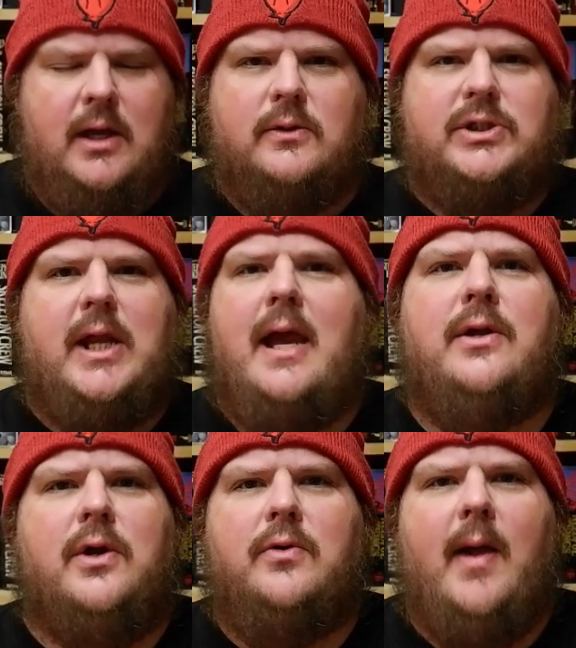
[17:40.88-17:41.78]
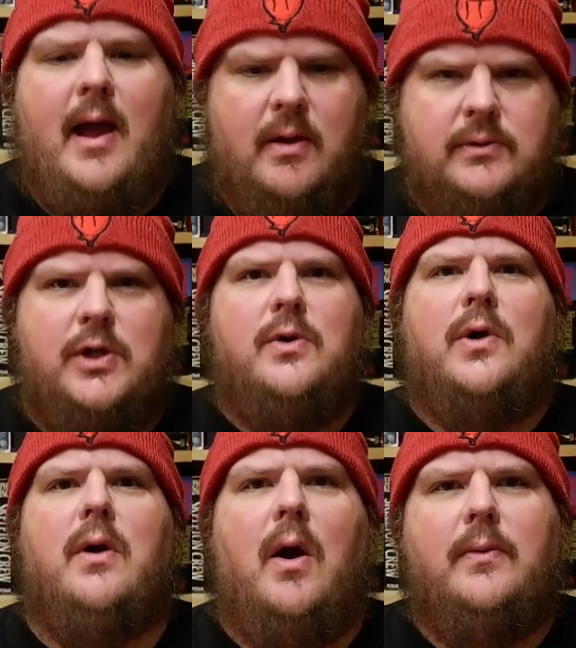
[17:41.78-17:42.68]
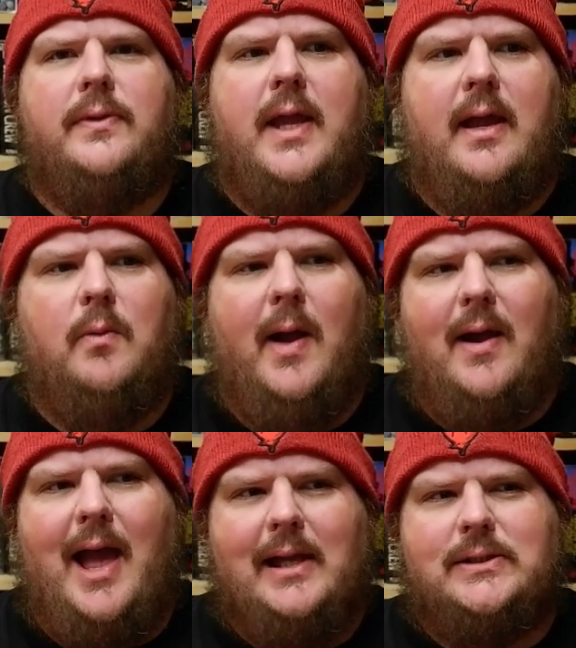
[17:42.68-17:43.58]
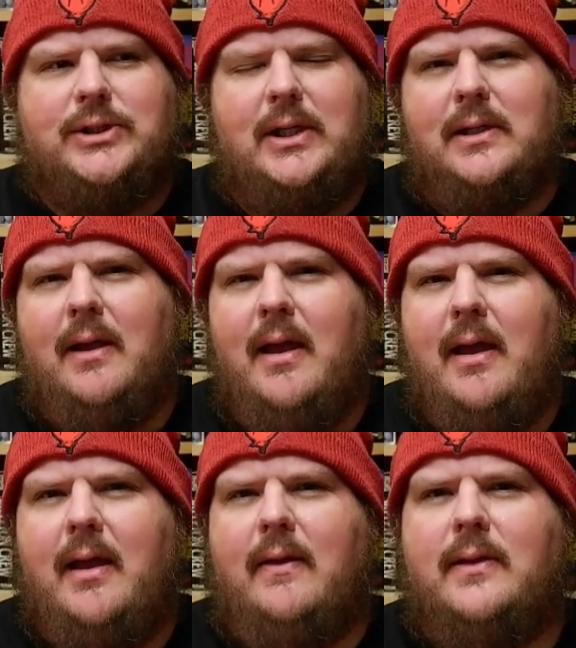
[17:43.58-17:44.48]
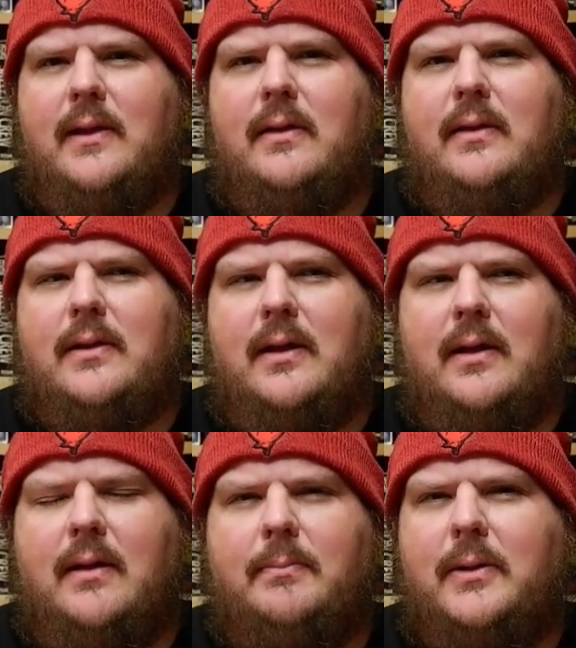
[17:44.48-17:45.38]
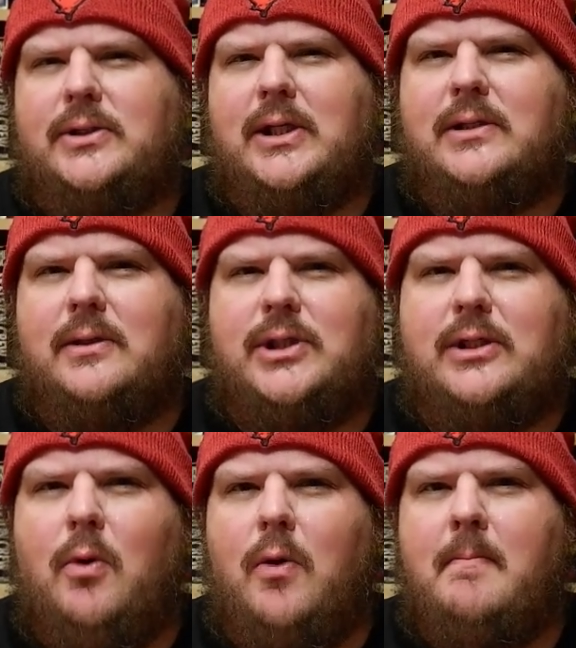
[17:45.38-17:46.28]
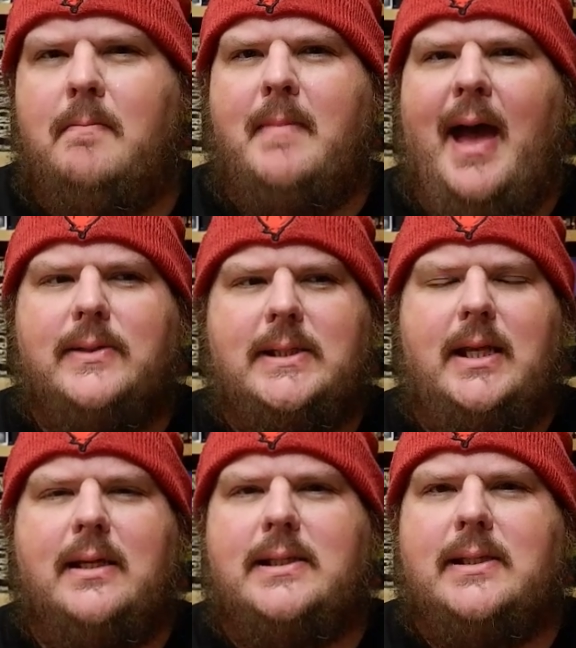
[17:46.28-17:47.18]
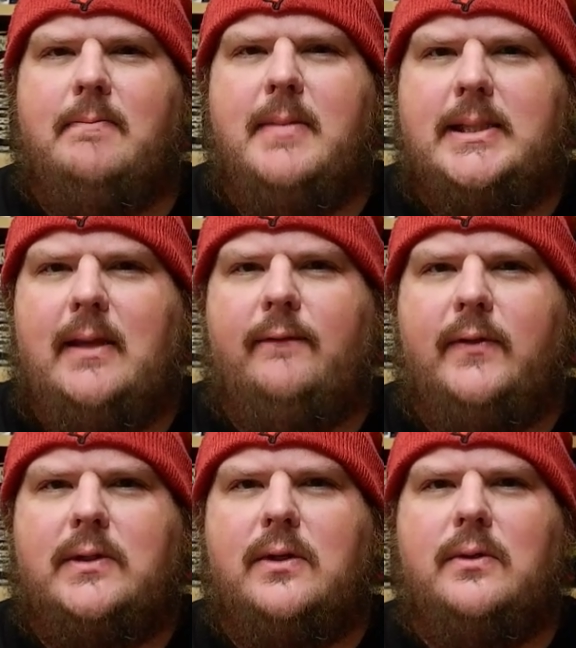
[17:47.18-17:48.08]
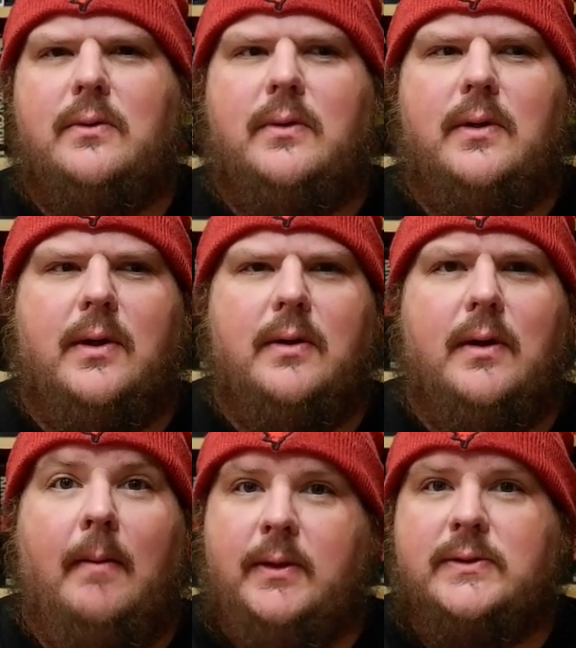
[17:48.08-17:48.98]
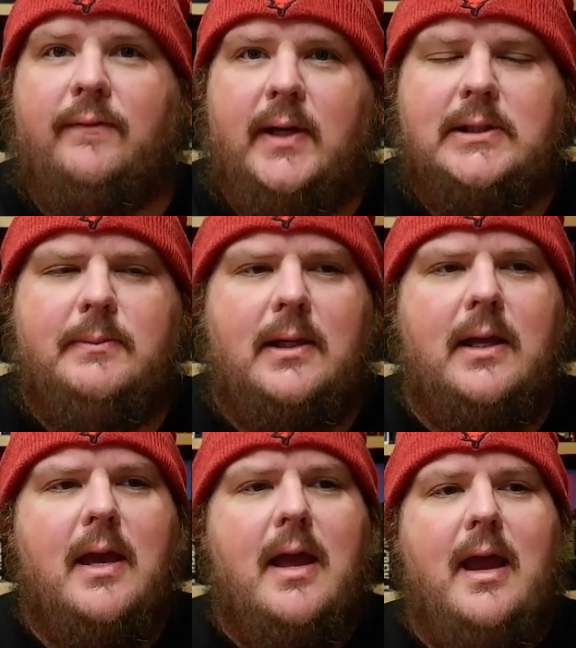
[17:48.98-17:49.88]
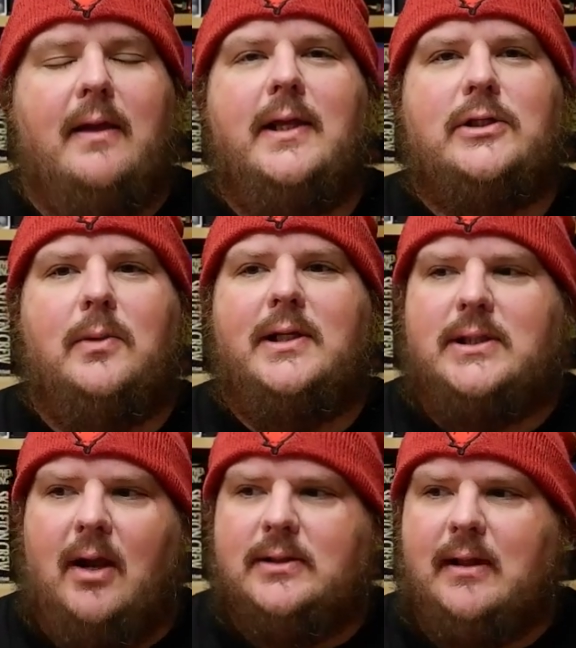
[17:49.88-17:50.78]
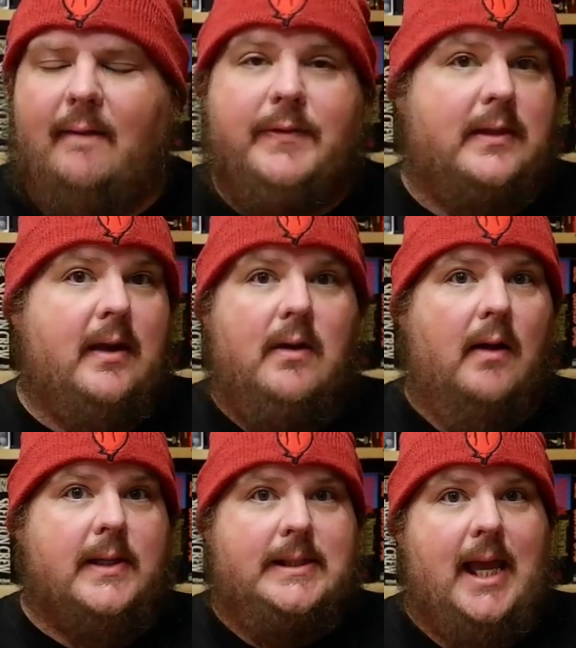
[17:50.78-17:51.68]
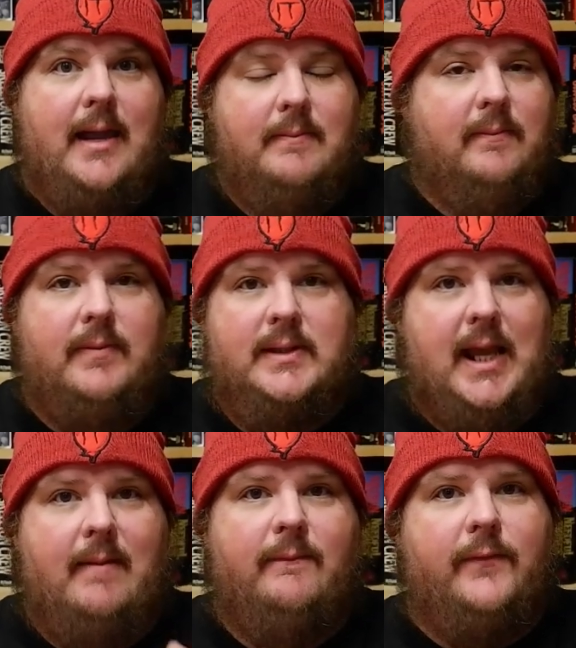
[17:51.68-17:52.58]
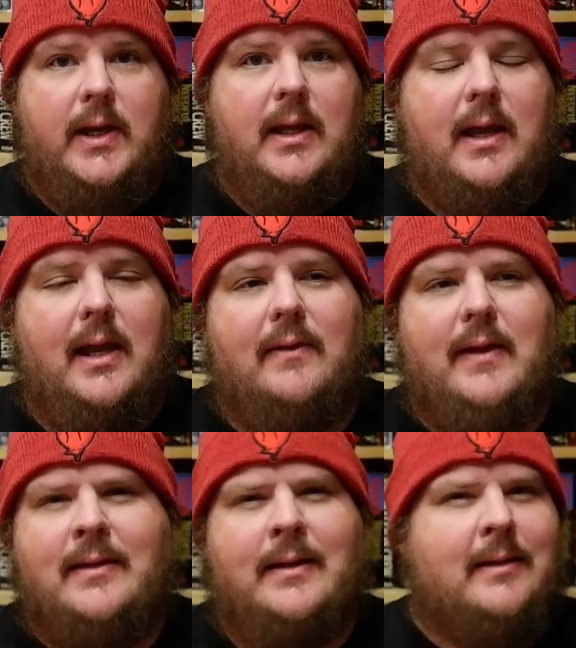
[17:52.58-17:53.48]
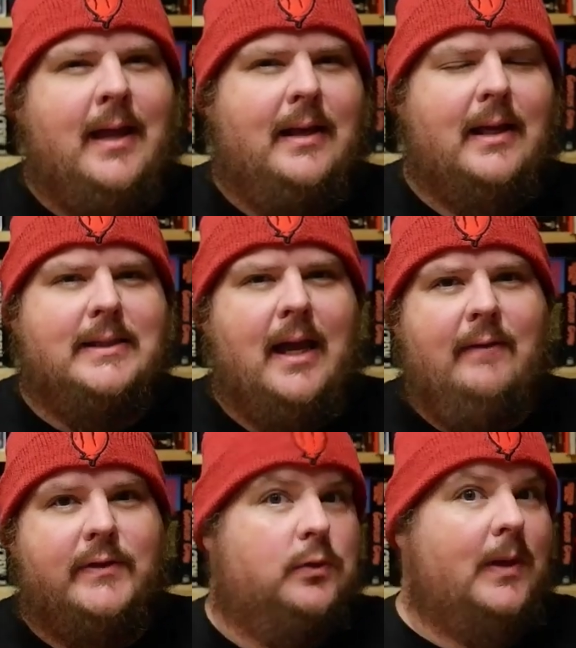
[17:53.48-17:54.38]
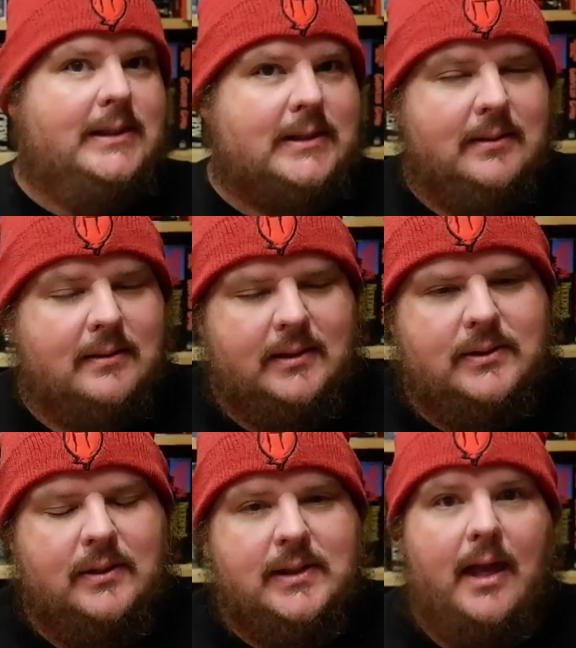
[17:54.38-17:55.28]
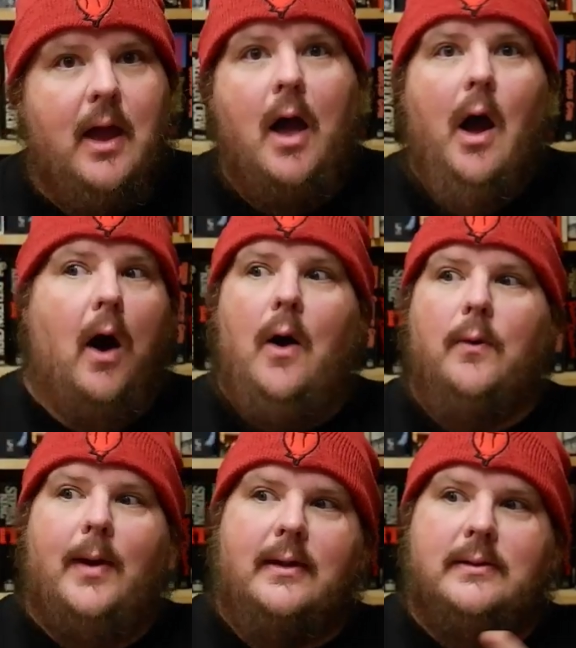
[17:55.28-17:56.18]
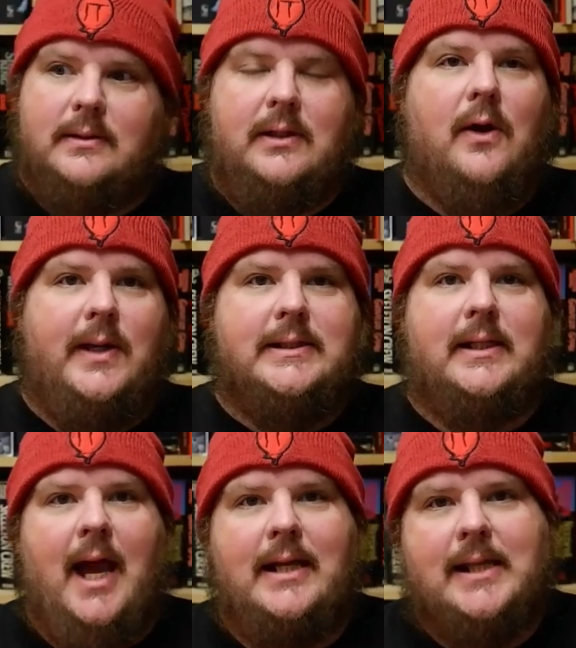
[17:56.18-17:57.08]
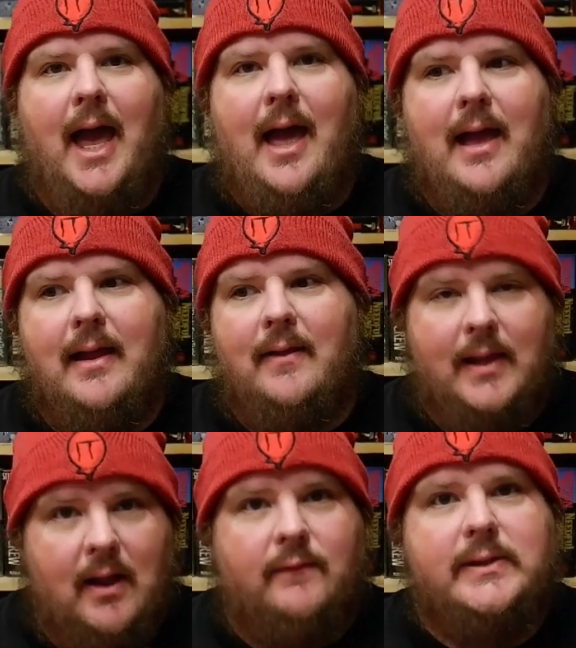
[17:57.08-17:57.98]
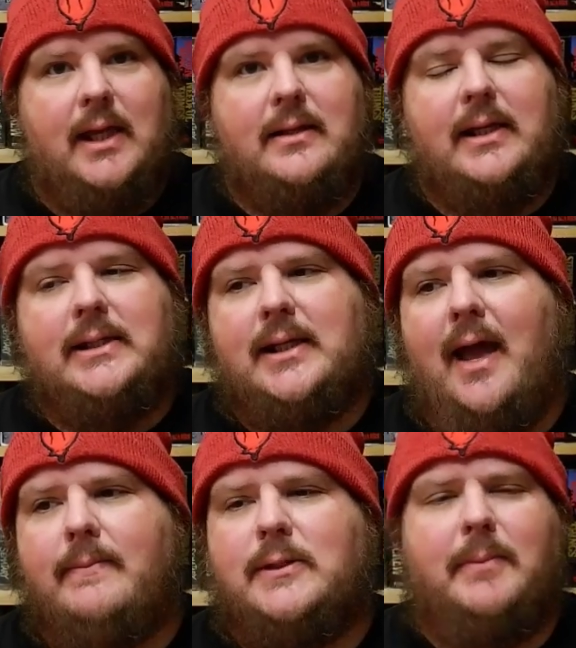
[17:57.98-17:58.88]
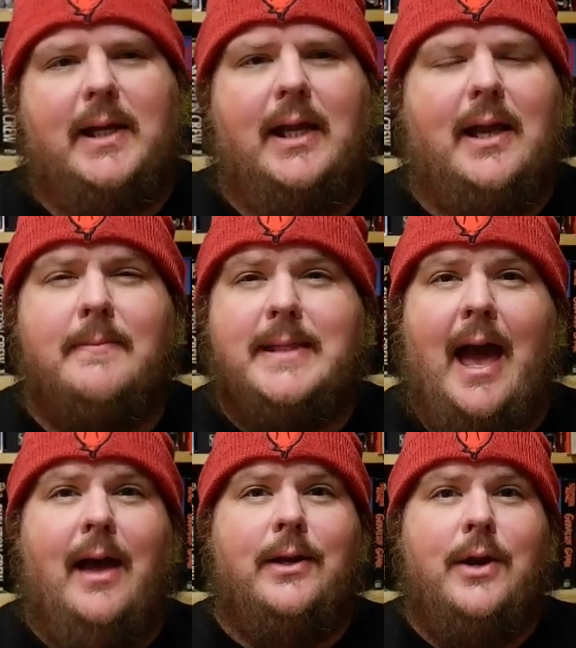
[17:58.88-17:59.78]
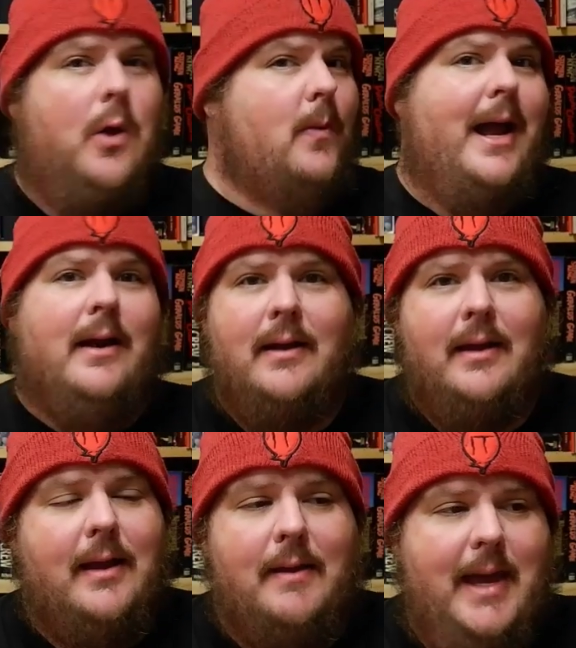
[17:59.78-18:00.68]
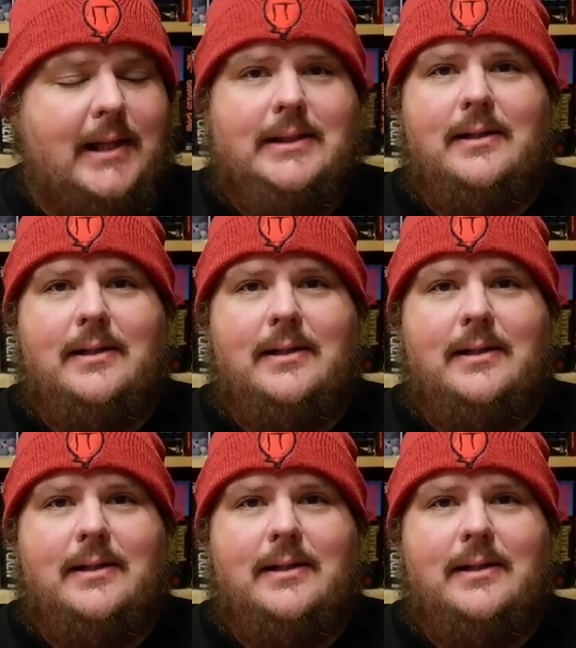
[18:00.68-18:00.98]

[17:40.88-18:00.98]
you know, stand her ground, do her own thing, whereas she, in the, the book, she's she's more mousy and submissive to her abusive husband. In this one, it starts off that they're on the same same footing, and I think they did that as kind of a twist. That it's like, oh, well, you know, he's a nice guy, and then all of a sudden he snaps, but it comes out of nowhere. It makes